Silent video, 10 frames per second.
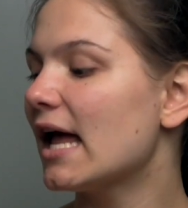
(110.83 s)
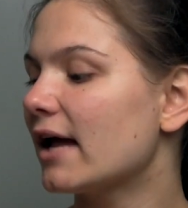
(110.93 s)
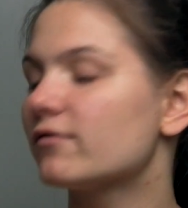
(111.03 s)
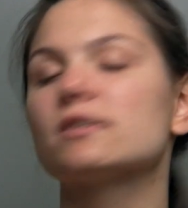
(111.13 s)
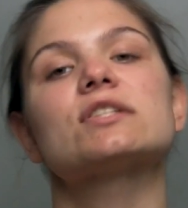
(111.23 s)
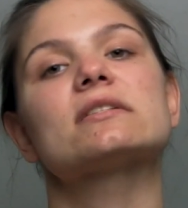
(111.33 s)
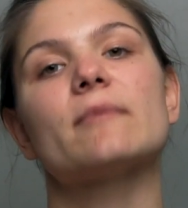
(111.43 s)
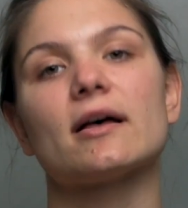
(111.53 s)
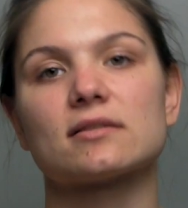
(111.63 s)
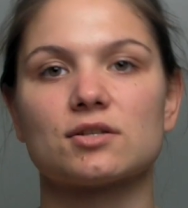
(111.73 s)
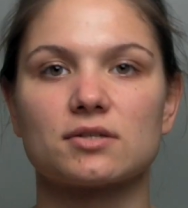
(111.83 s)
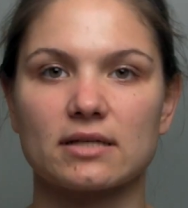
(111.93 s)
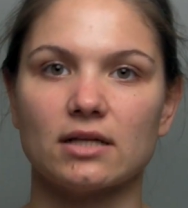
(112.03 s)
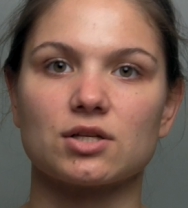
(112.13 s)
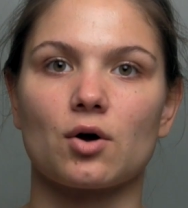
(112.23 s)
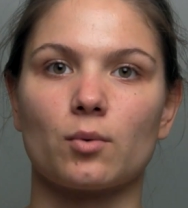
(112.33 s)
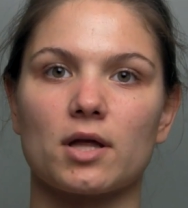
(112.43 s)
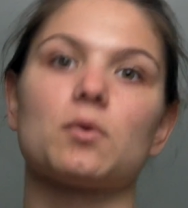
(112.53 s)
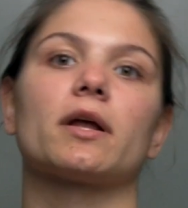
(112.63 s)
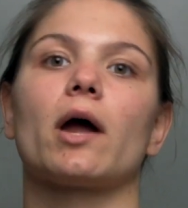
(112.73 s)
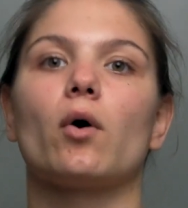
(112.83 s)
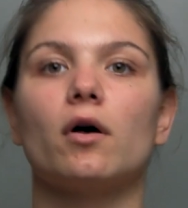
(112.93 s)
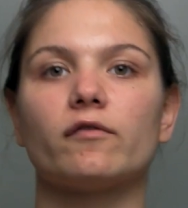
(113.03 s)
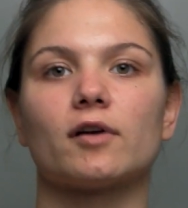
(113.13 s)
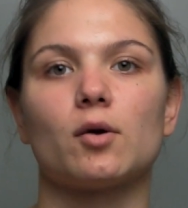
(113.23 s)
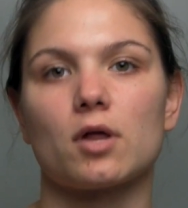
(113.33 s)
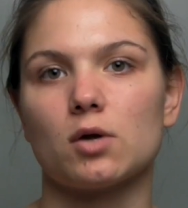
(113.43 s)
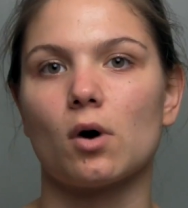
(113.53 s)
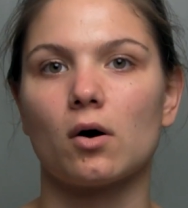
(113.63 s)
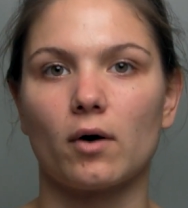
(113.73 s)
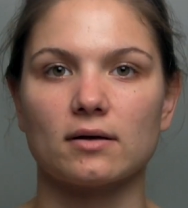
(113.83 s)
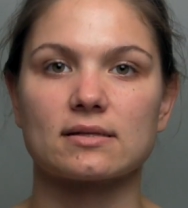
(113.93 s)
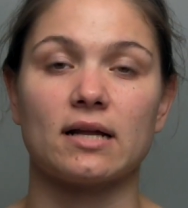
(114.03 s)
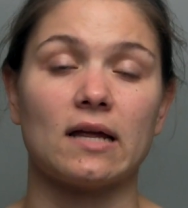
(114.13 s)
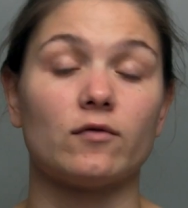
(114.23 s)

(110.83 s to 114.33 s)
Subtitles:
It really just depends on your skin tone, whether you want to get oil free, whether you want oils in it.